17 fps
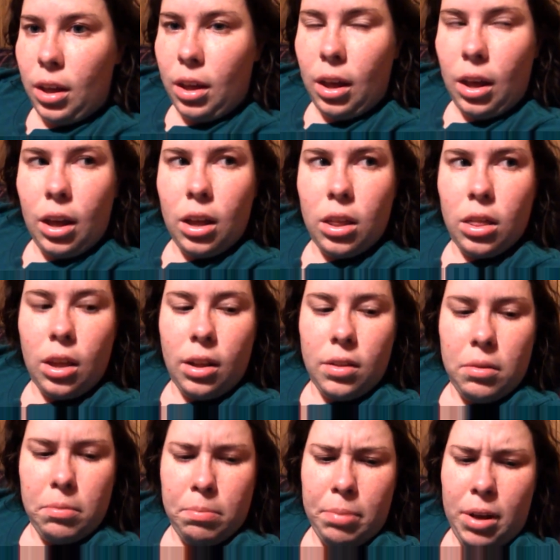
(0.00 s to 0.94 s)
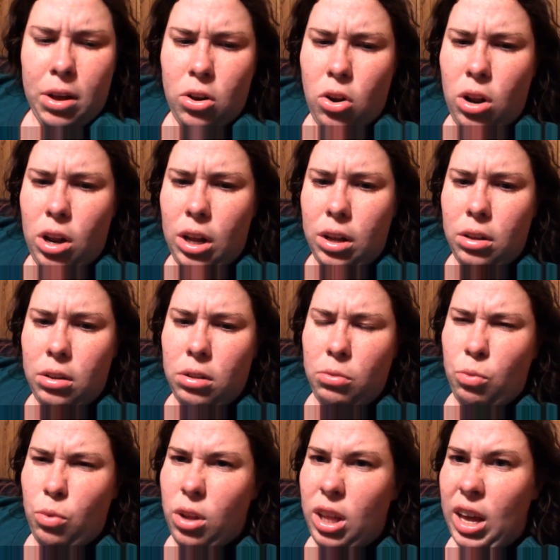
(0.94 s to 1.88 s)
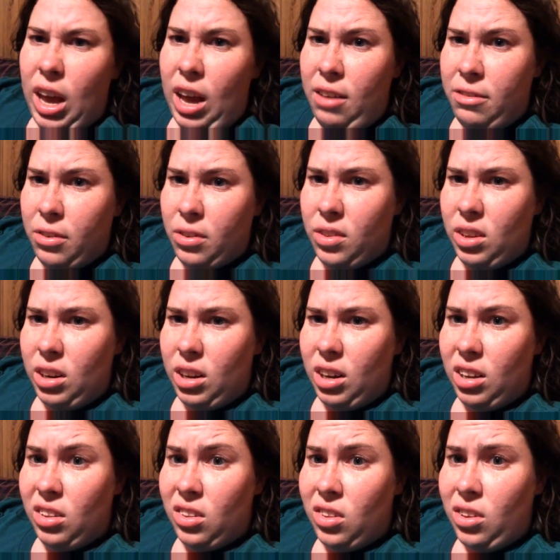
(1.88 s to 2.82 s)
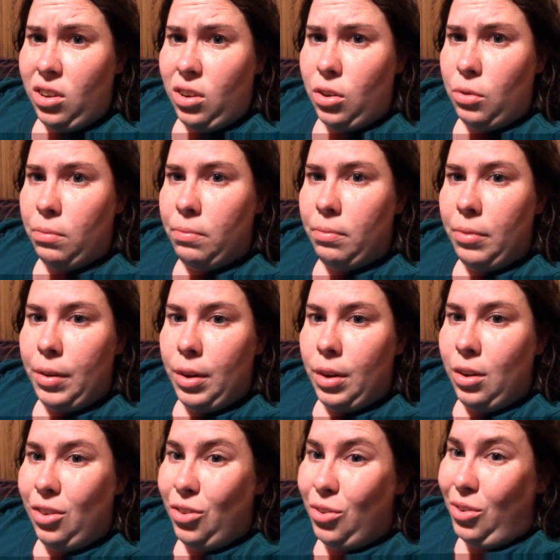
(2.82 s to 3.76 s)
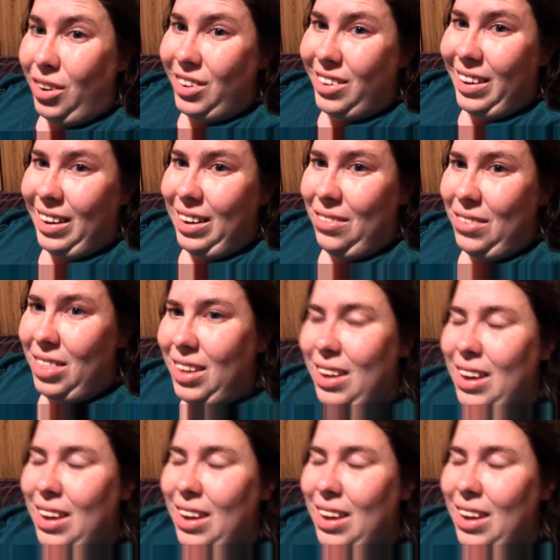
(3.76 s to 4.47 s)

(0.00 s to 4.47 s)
And that's about all I really have for tonight, so just want to check in with you